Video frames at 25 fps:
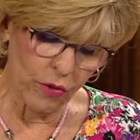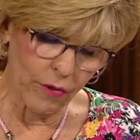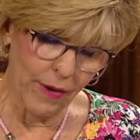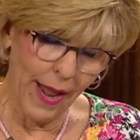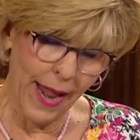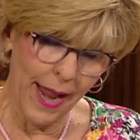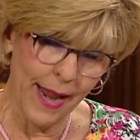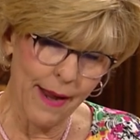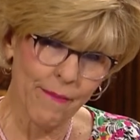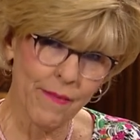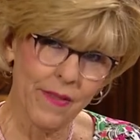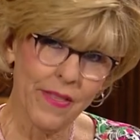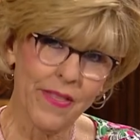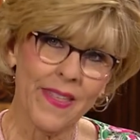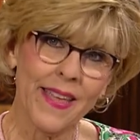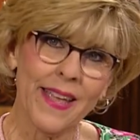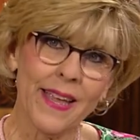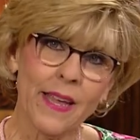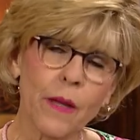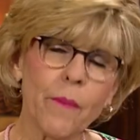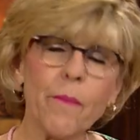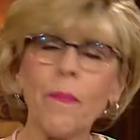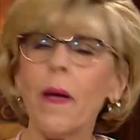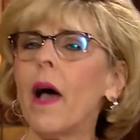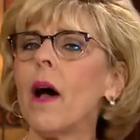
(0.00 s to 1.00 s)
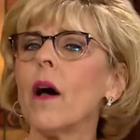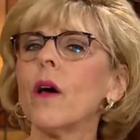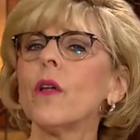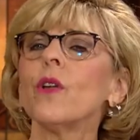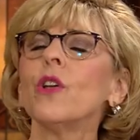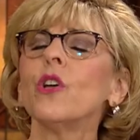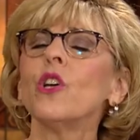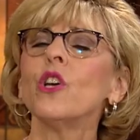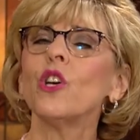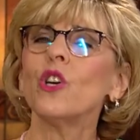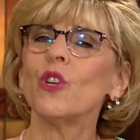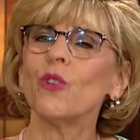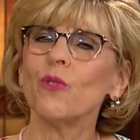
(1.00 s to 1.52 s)
your name. Think about
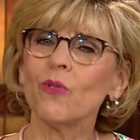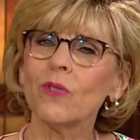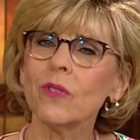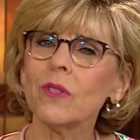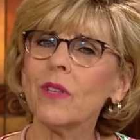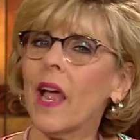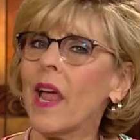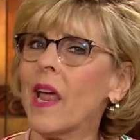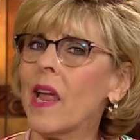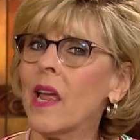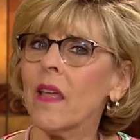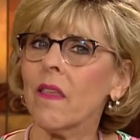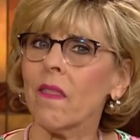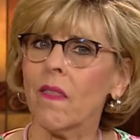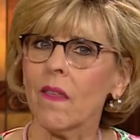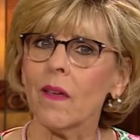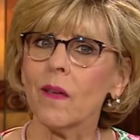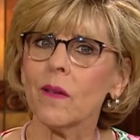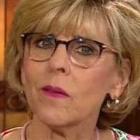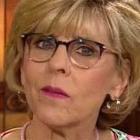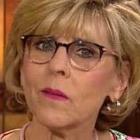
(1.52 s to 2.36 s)
who's saying this.